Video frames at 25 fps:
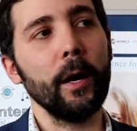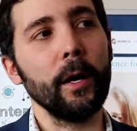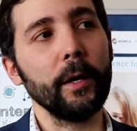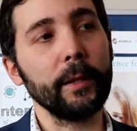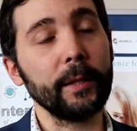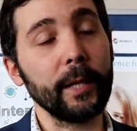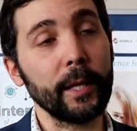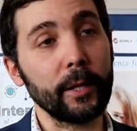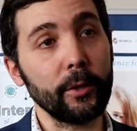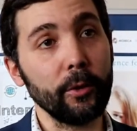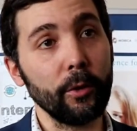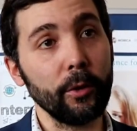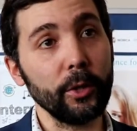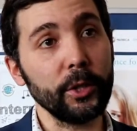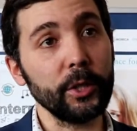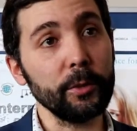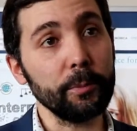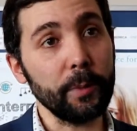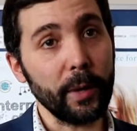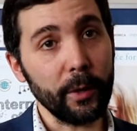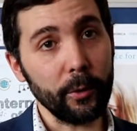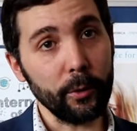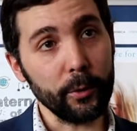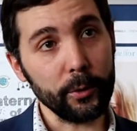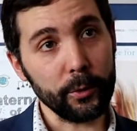technology,
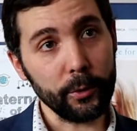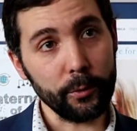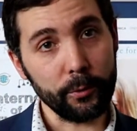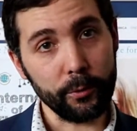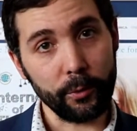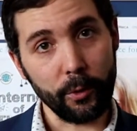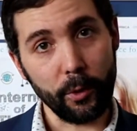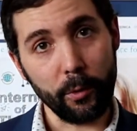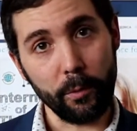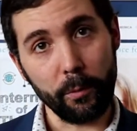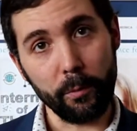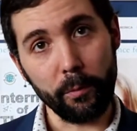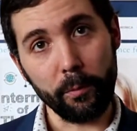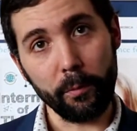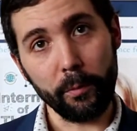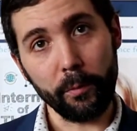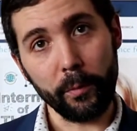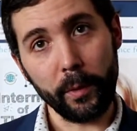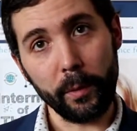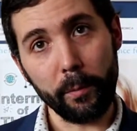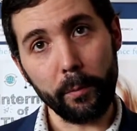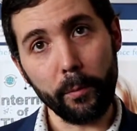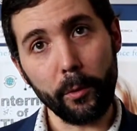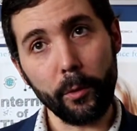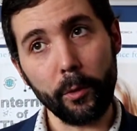but also from
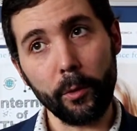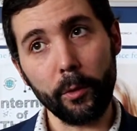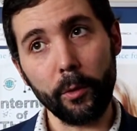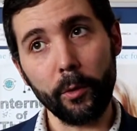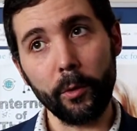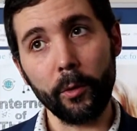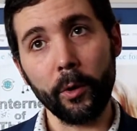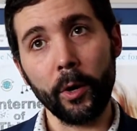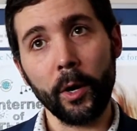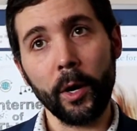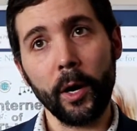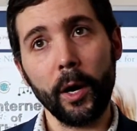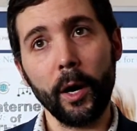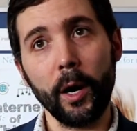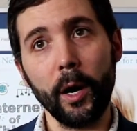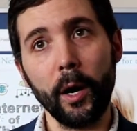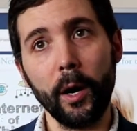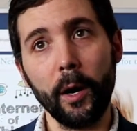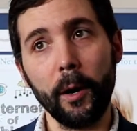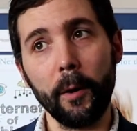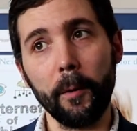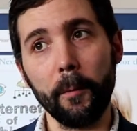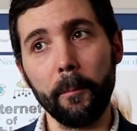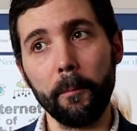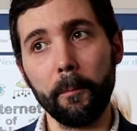the more
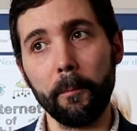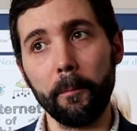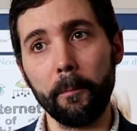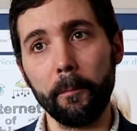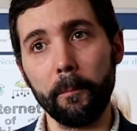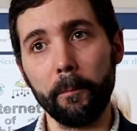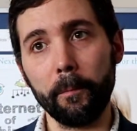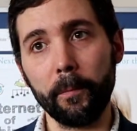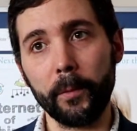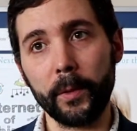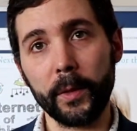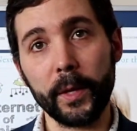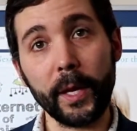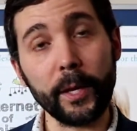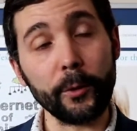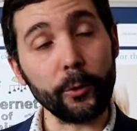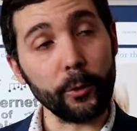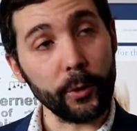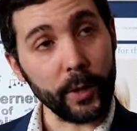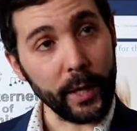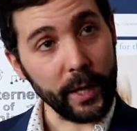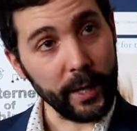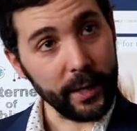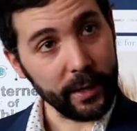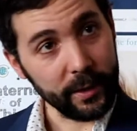
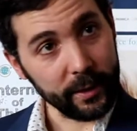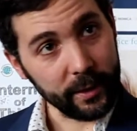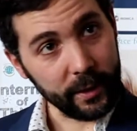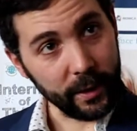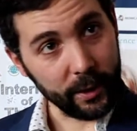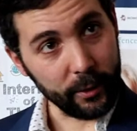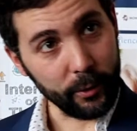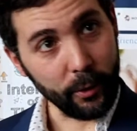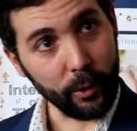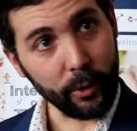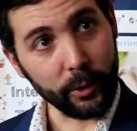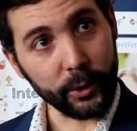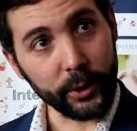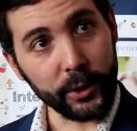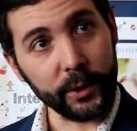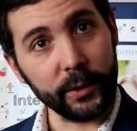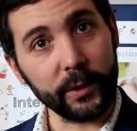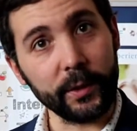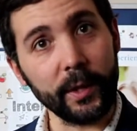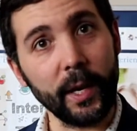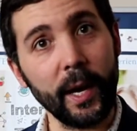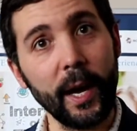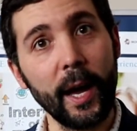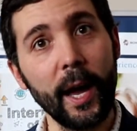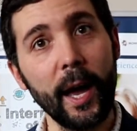day-to-day technologies
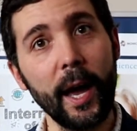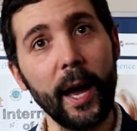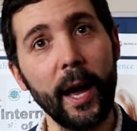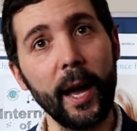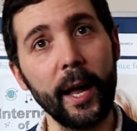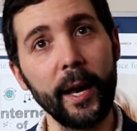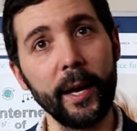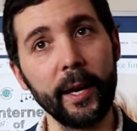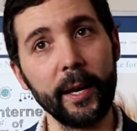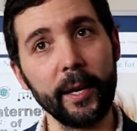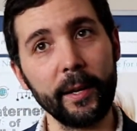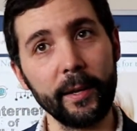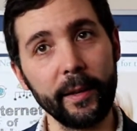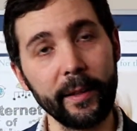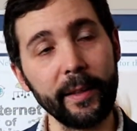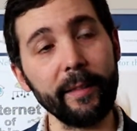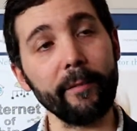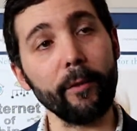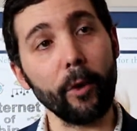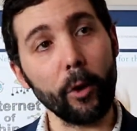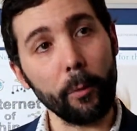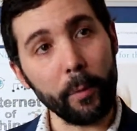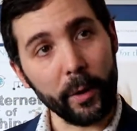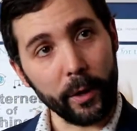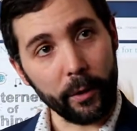and the
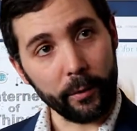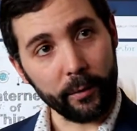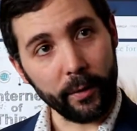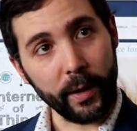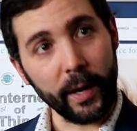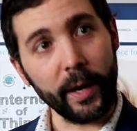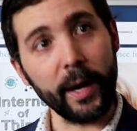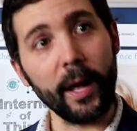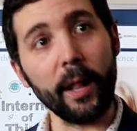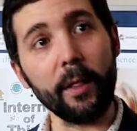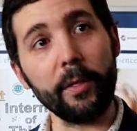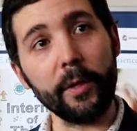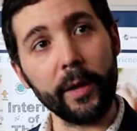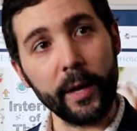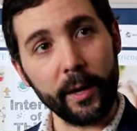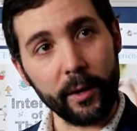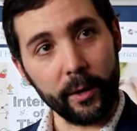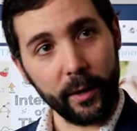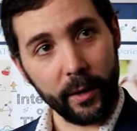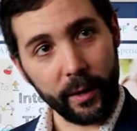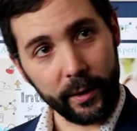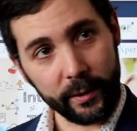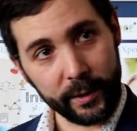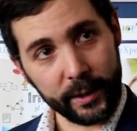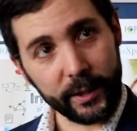development of a healthy
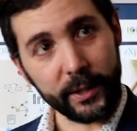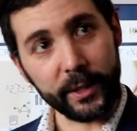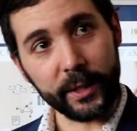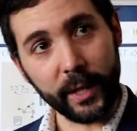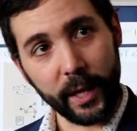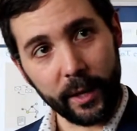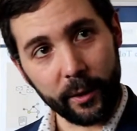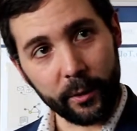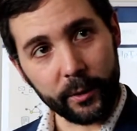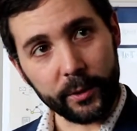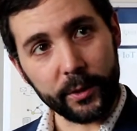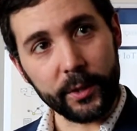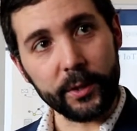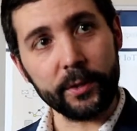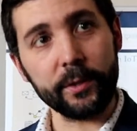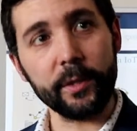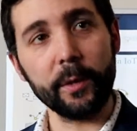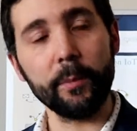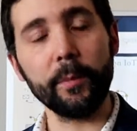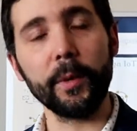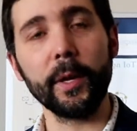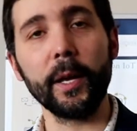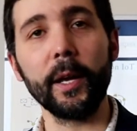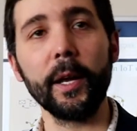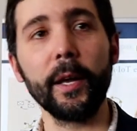digital
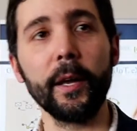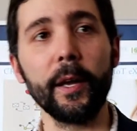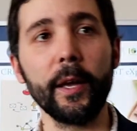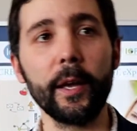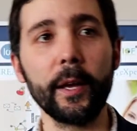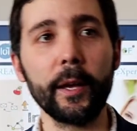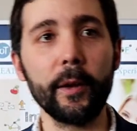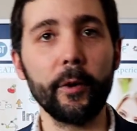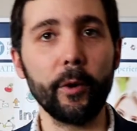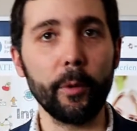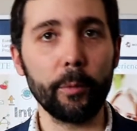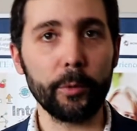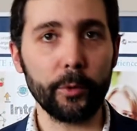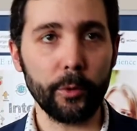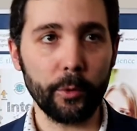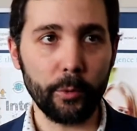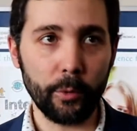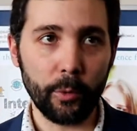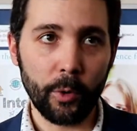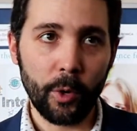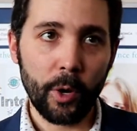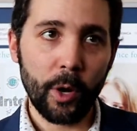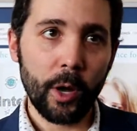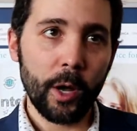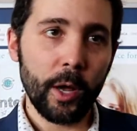ecosystem in Europe.
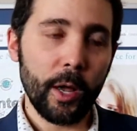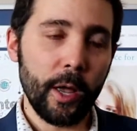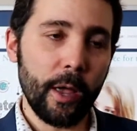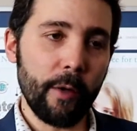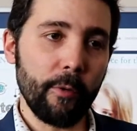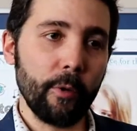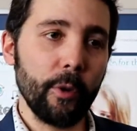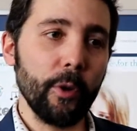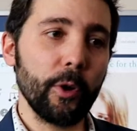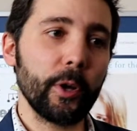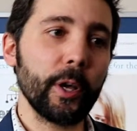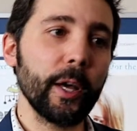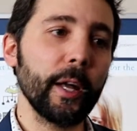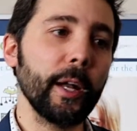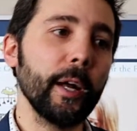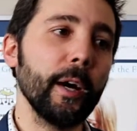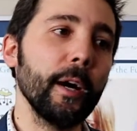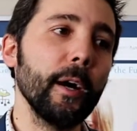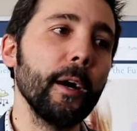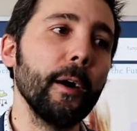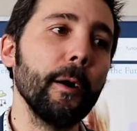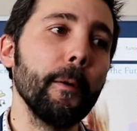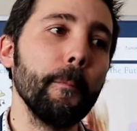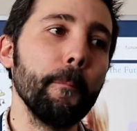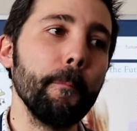So if we look at
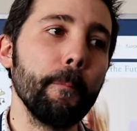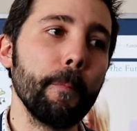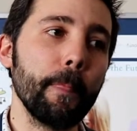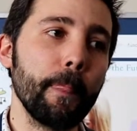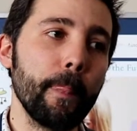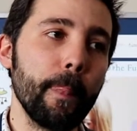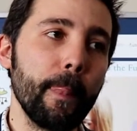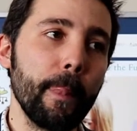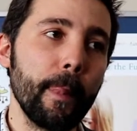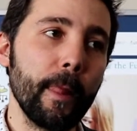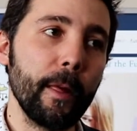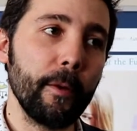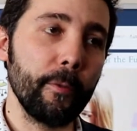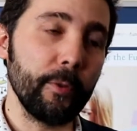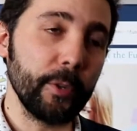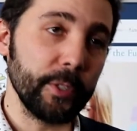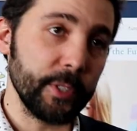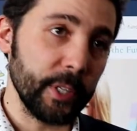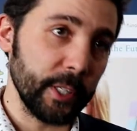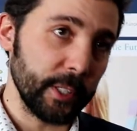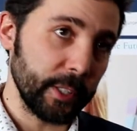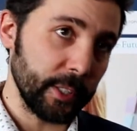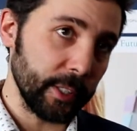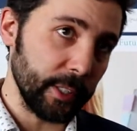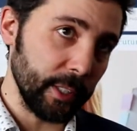the
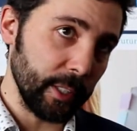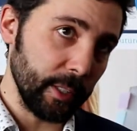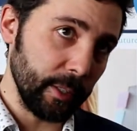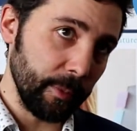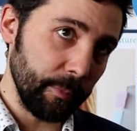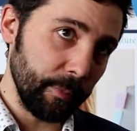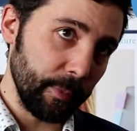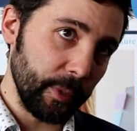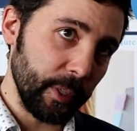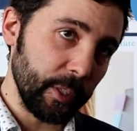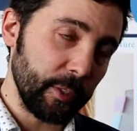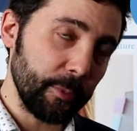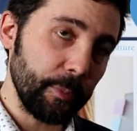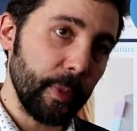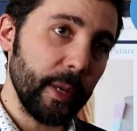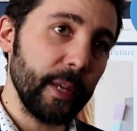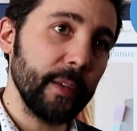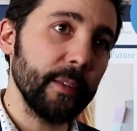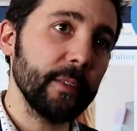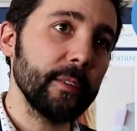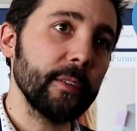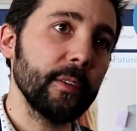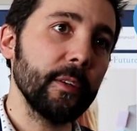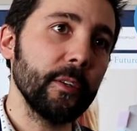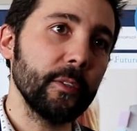research
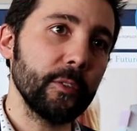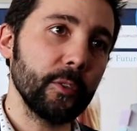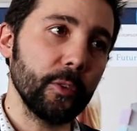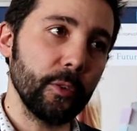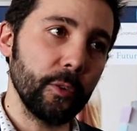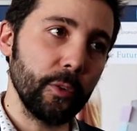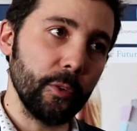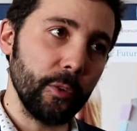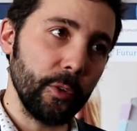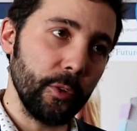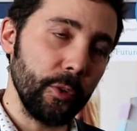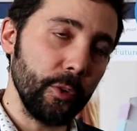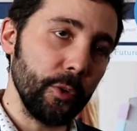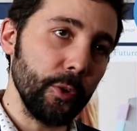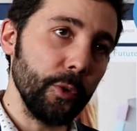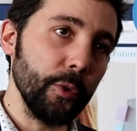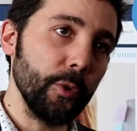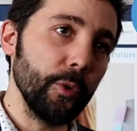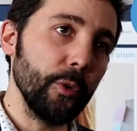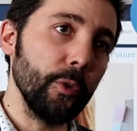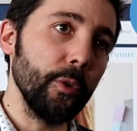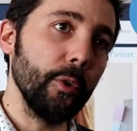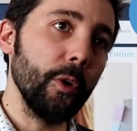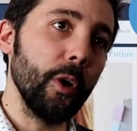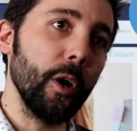space, so the
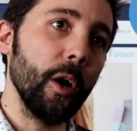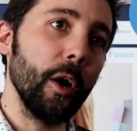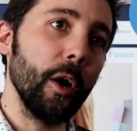new